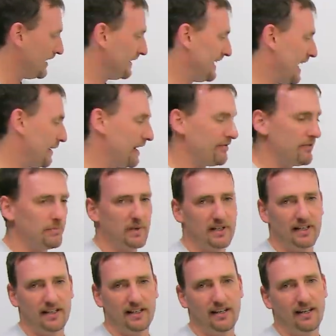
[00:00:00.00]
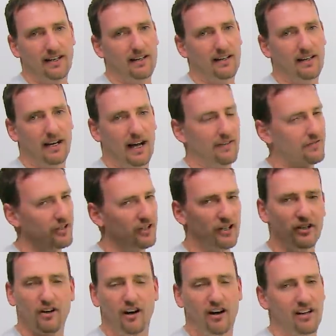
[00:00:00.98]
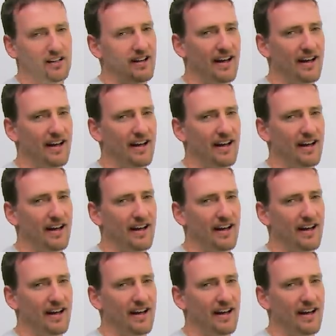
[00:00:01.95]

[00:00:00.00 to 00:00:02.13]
Now, everybody I've heard all